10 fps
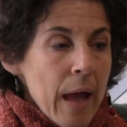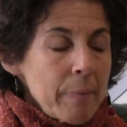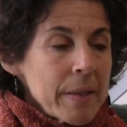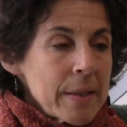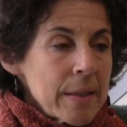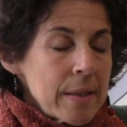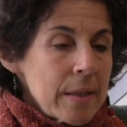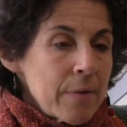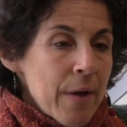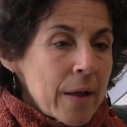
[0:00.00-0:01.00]
NPCC
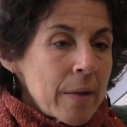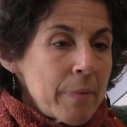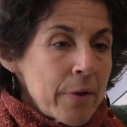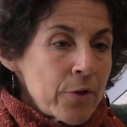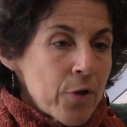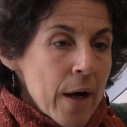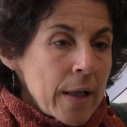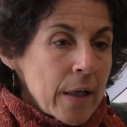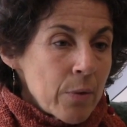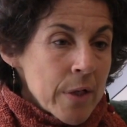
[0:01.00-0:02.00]
developed this
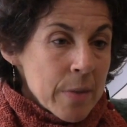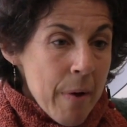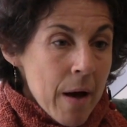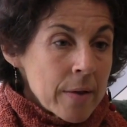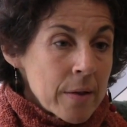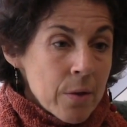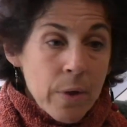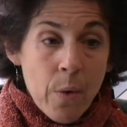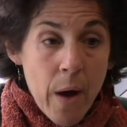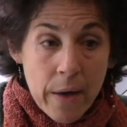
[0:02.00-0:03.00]
training in response to
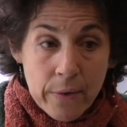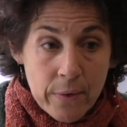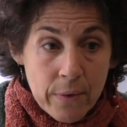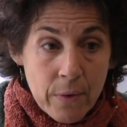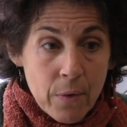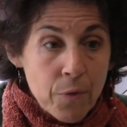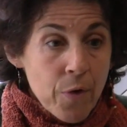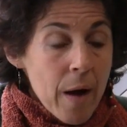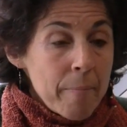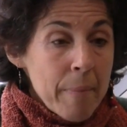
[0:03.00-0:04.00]
requests
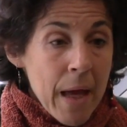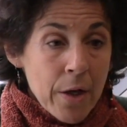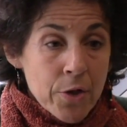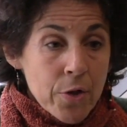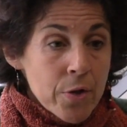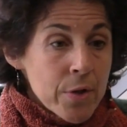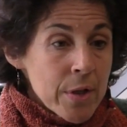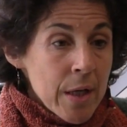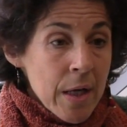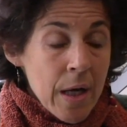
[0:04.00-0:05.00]
from managers,
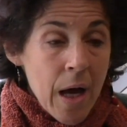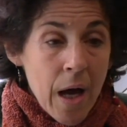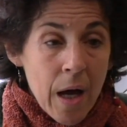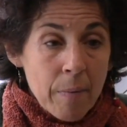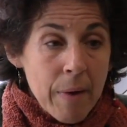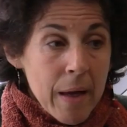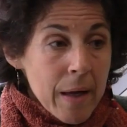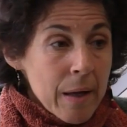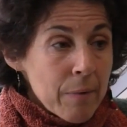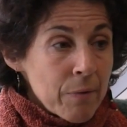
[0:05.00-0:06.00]

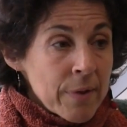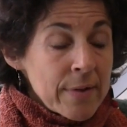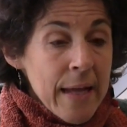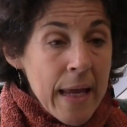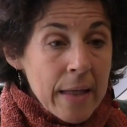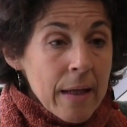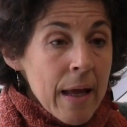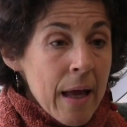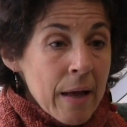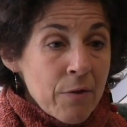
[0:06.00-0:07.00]
state
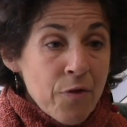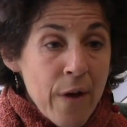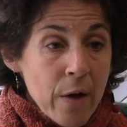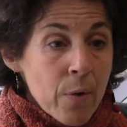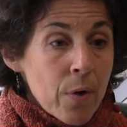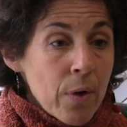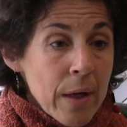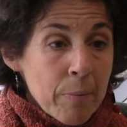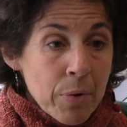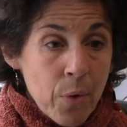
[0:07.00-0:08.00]
and federal
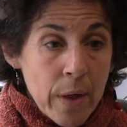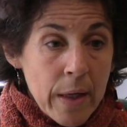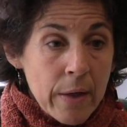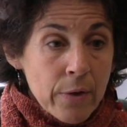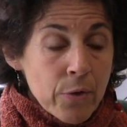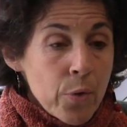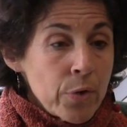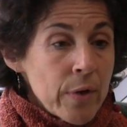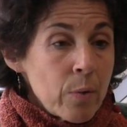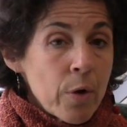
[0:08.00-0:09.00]
employees who
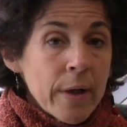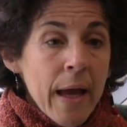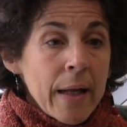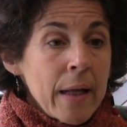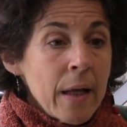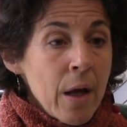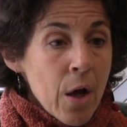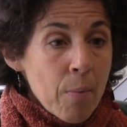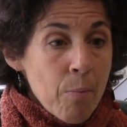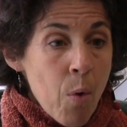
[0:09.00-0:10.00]
said we're getting
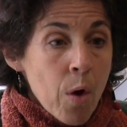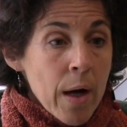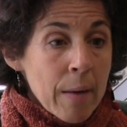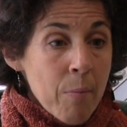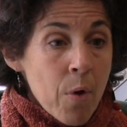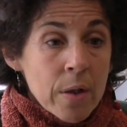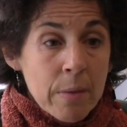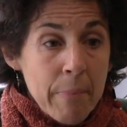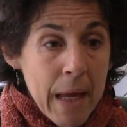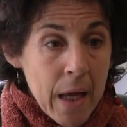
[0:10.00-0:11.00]
more and more
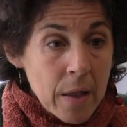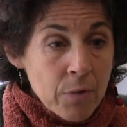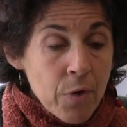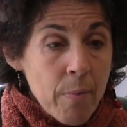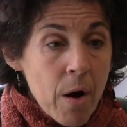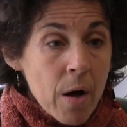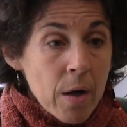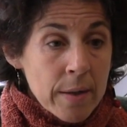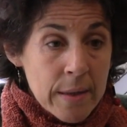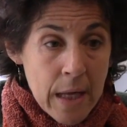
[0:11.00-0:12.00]
demand from
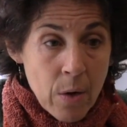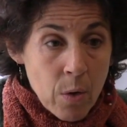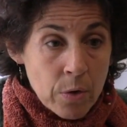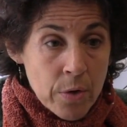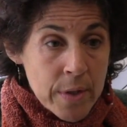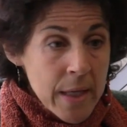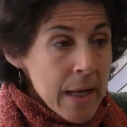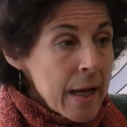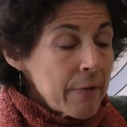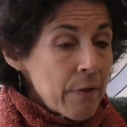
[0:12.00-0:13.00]
our stakeholders
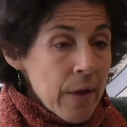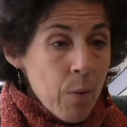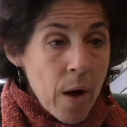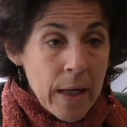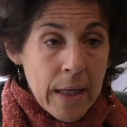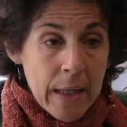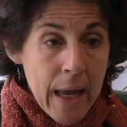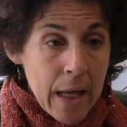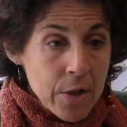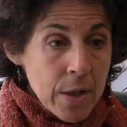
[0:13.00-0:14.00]
that they want to
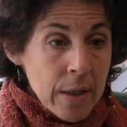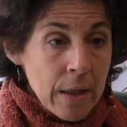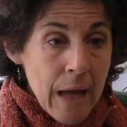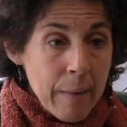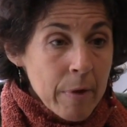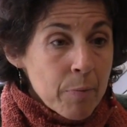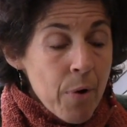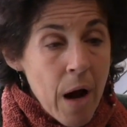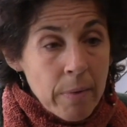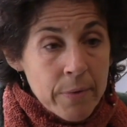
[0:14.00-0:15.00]
engage in collaborative
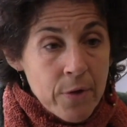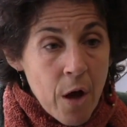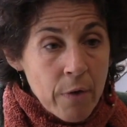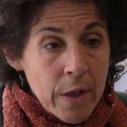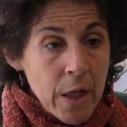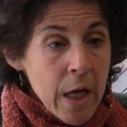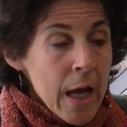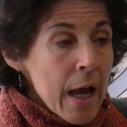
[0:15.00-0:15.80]
problem solving.